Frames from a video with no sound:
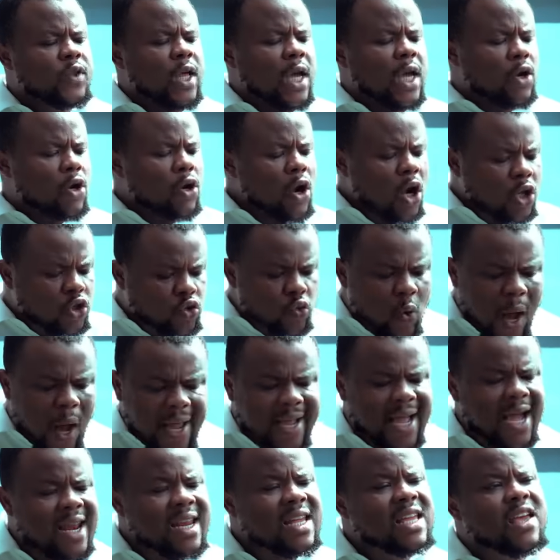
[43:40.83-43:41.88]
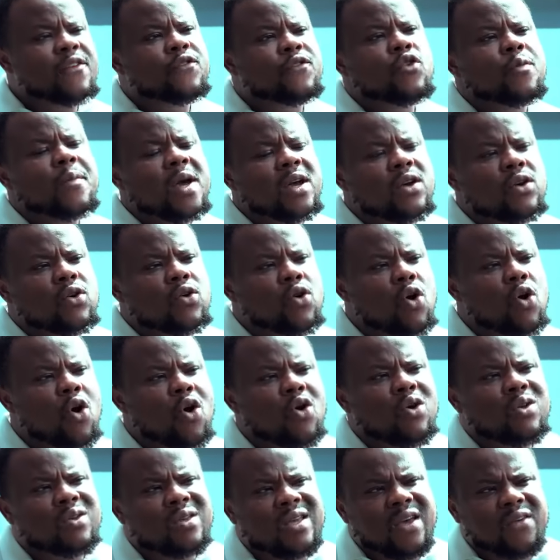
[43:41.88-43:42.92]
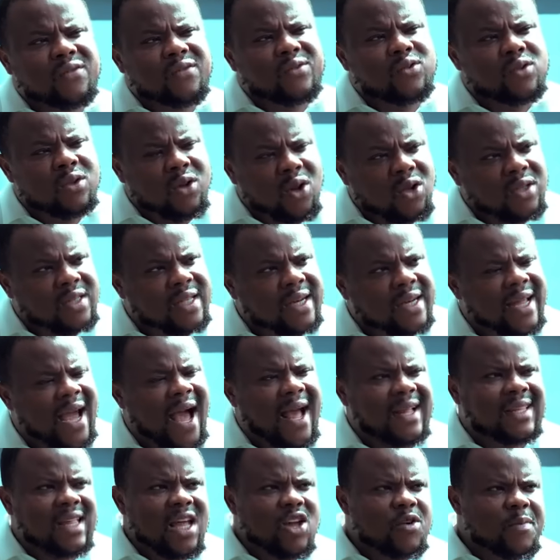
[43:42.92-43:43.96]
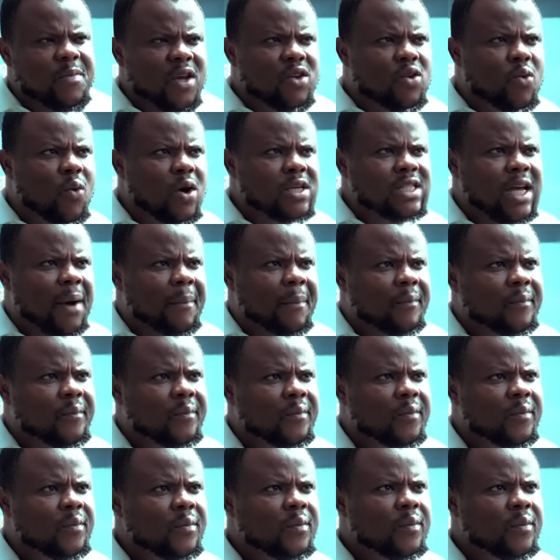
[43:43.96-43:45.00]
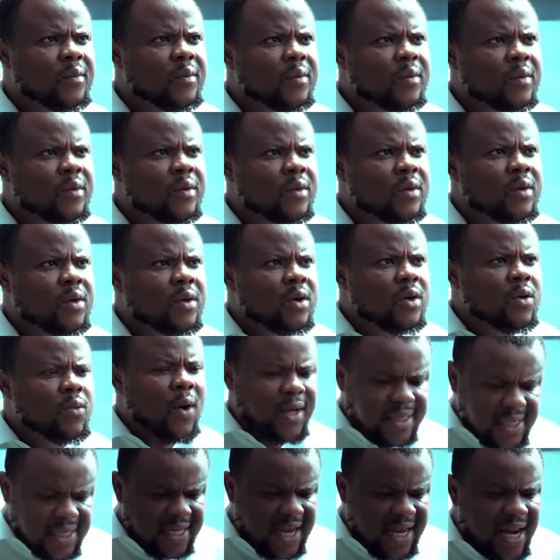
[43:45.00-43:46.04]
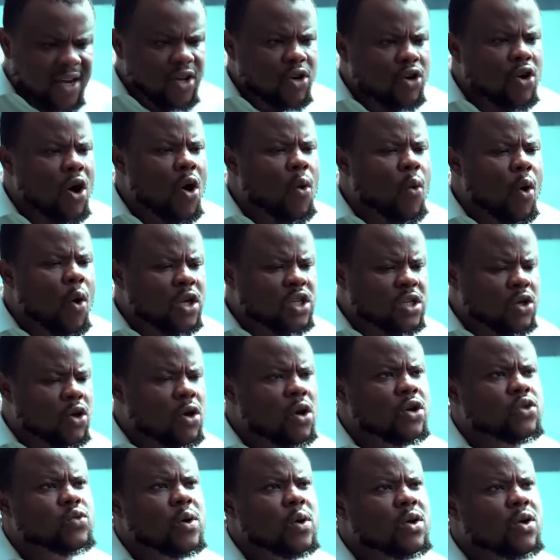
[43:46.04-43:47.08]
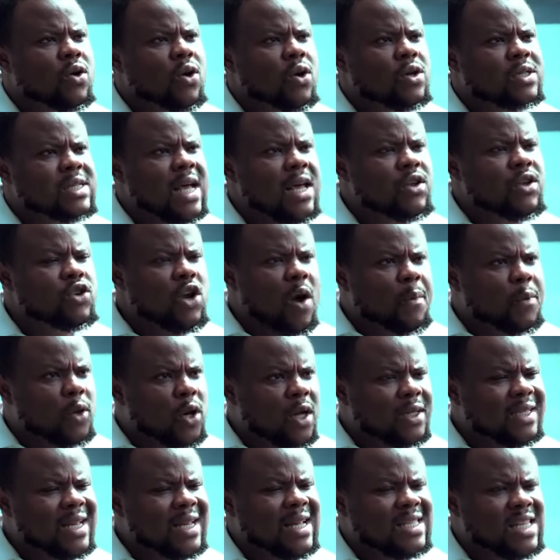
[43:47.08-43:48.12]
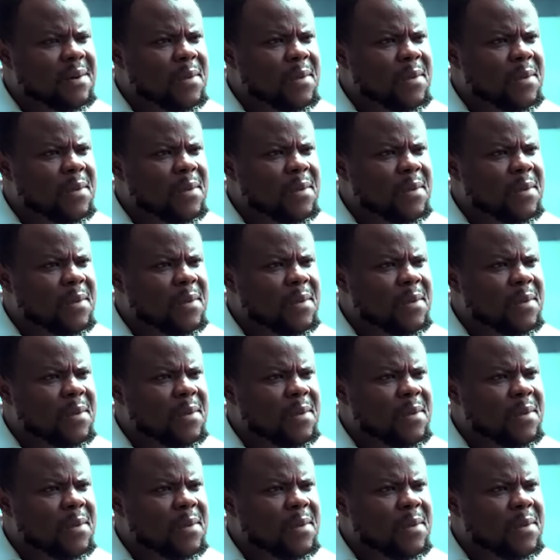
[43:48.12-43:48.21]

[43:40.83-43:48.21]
The clothes why I carry give you, make you go give laundry. I tell you, make you wash them. What did carry you go wash clothes when no concern you? Not be laundry.